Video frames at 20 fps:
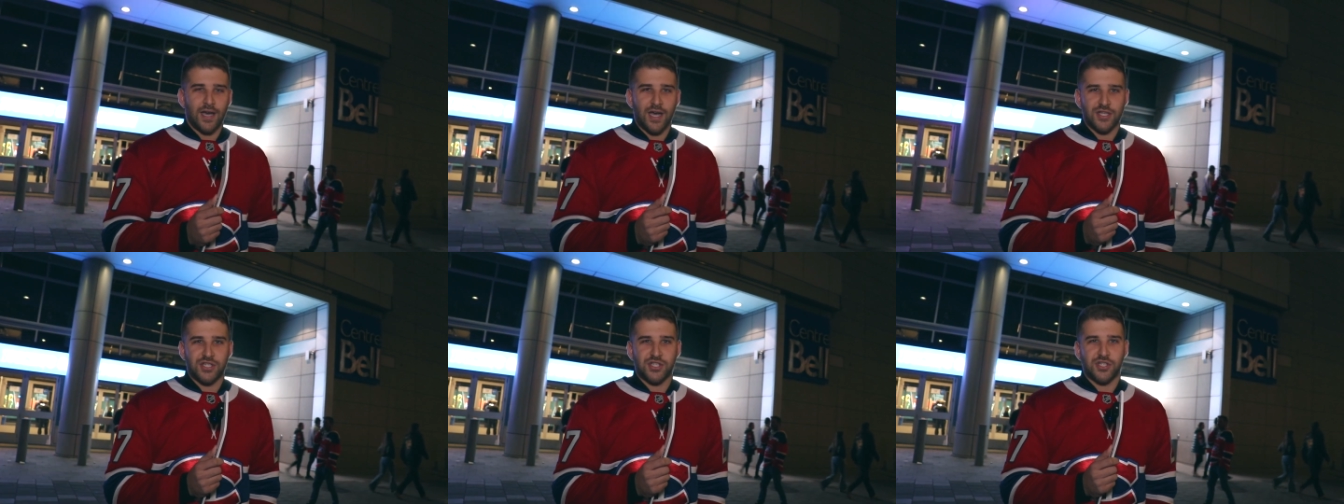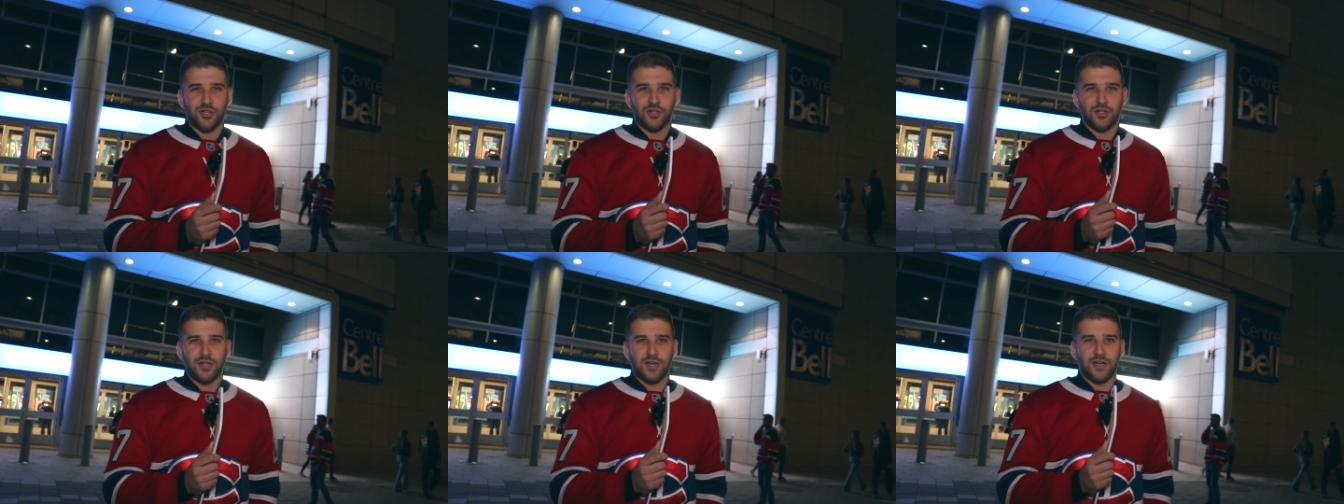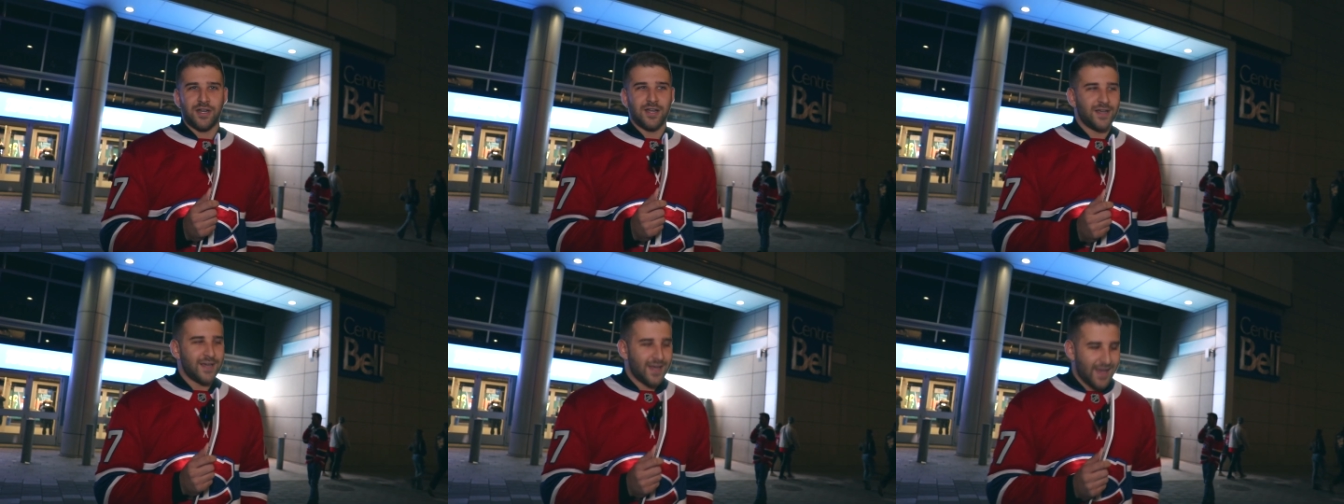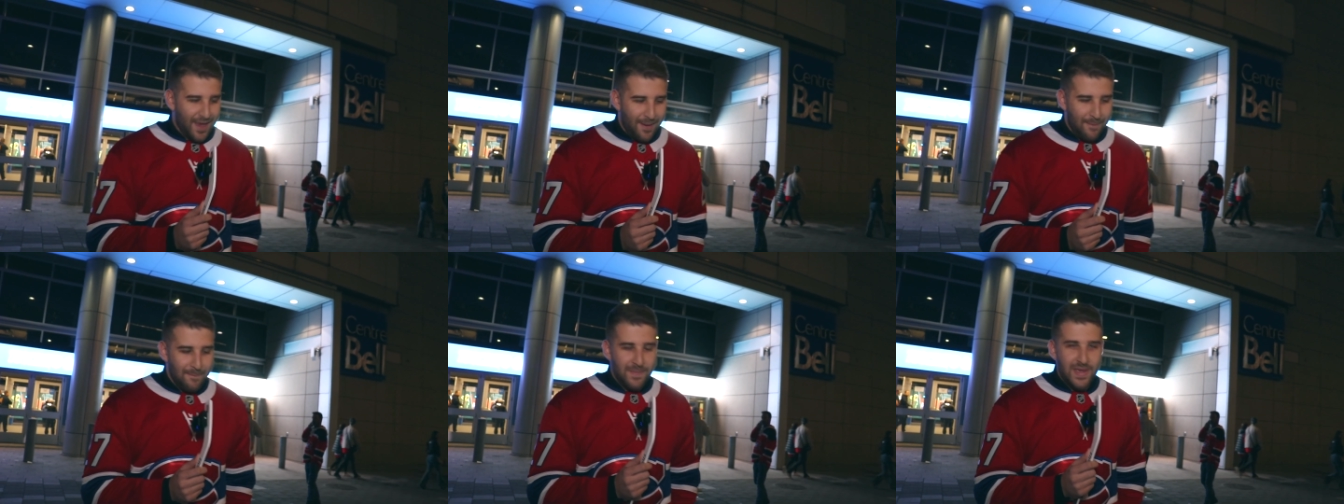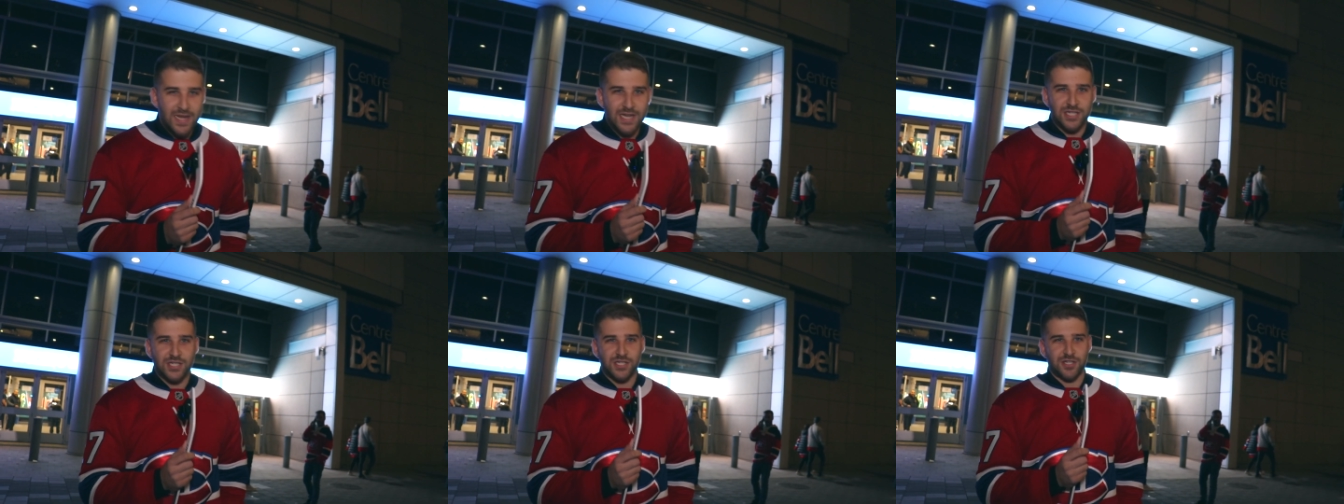a certain
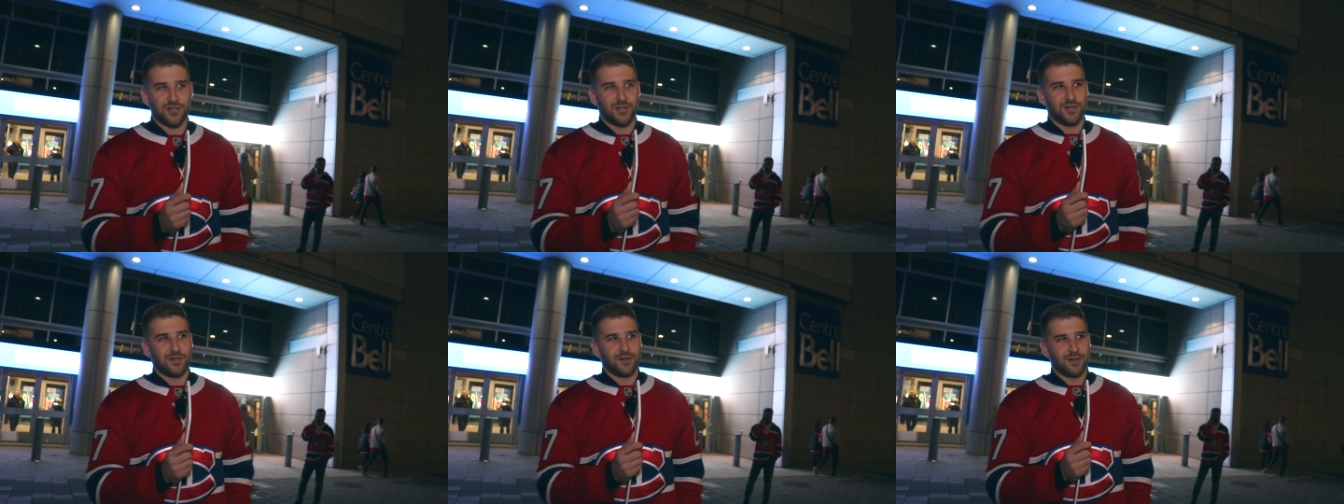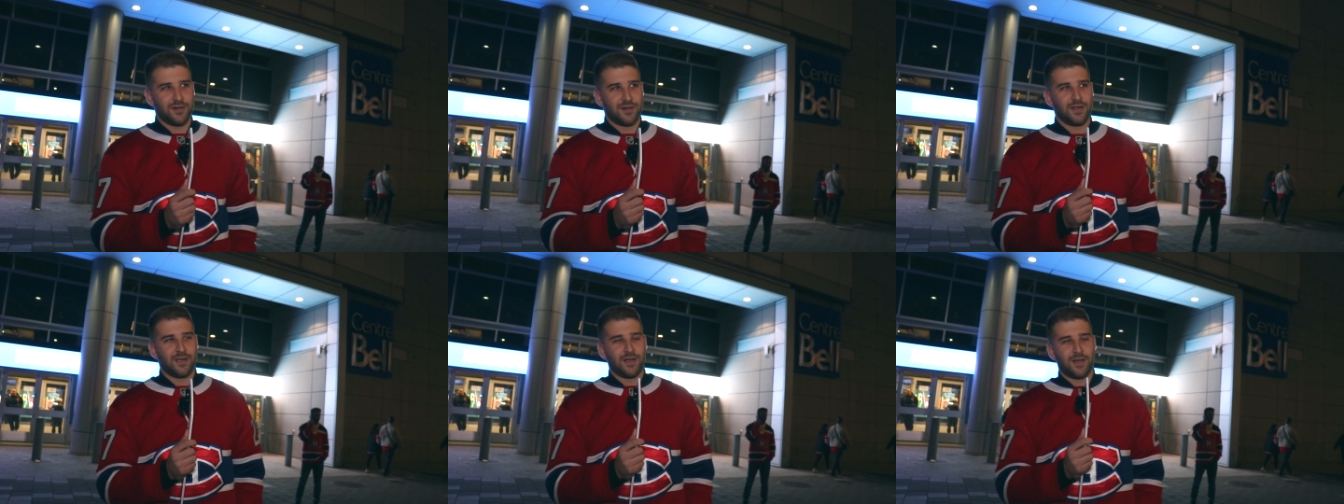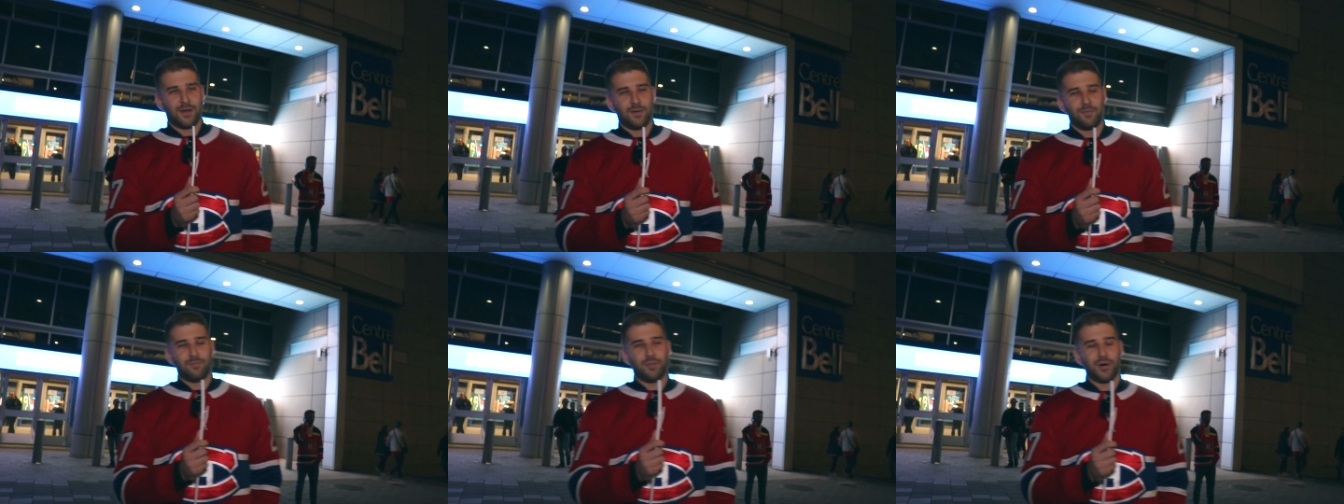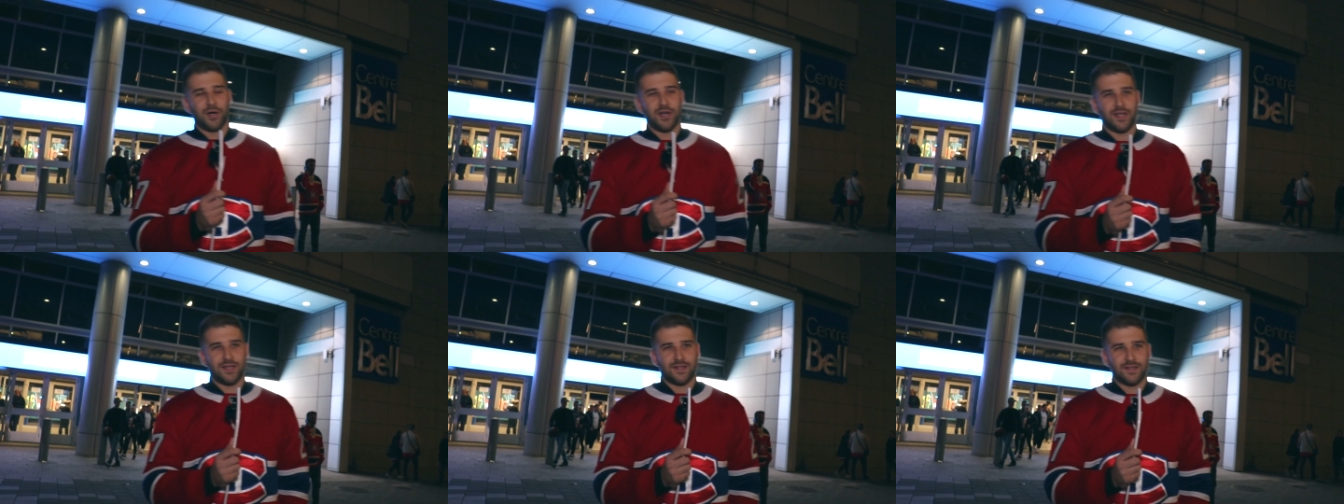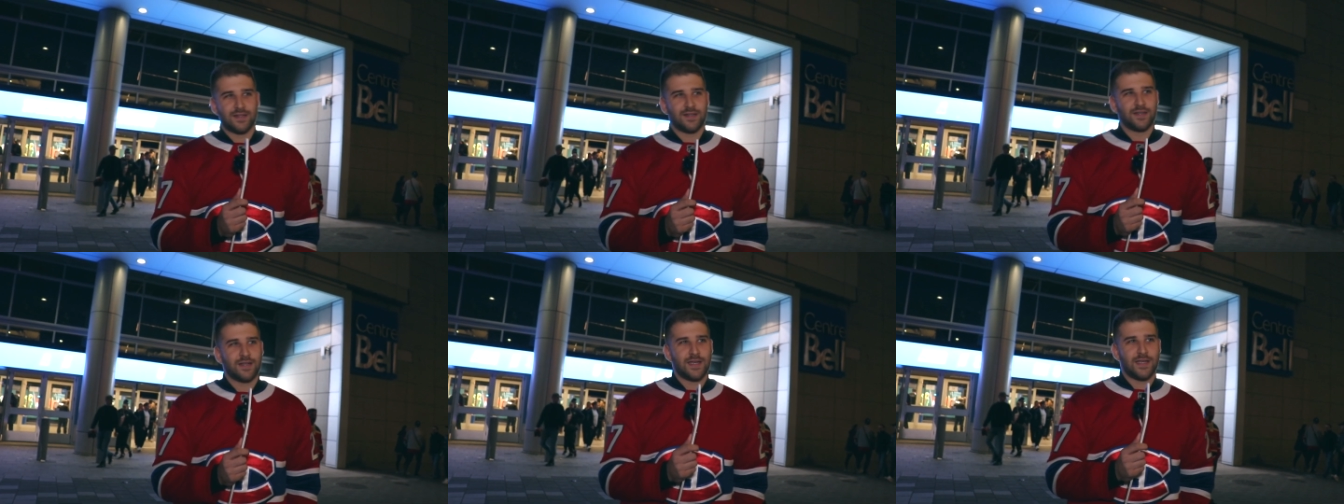minister put it.